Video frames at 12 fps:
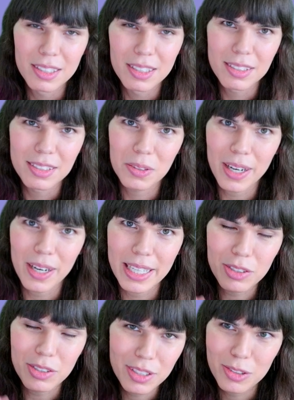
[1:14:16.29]
So I
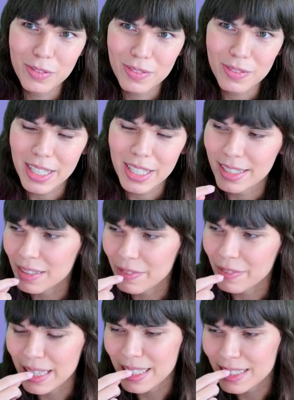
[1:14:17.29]
used to do like stuff
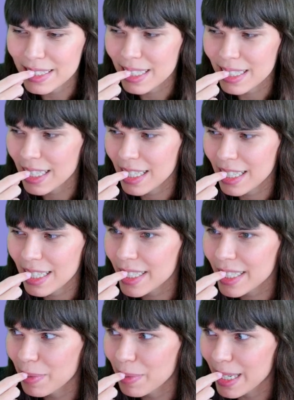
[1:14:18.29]
like this in class,
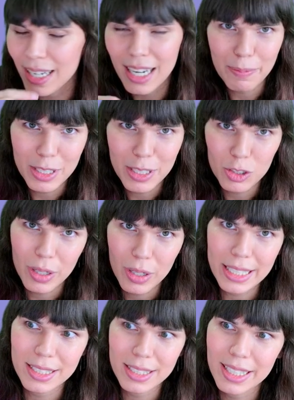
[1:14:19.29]
but I've been trying
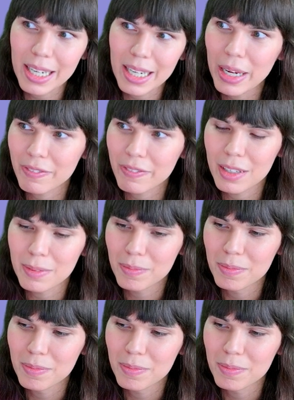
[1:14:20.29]
to stay away from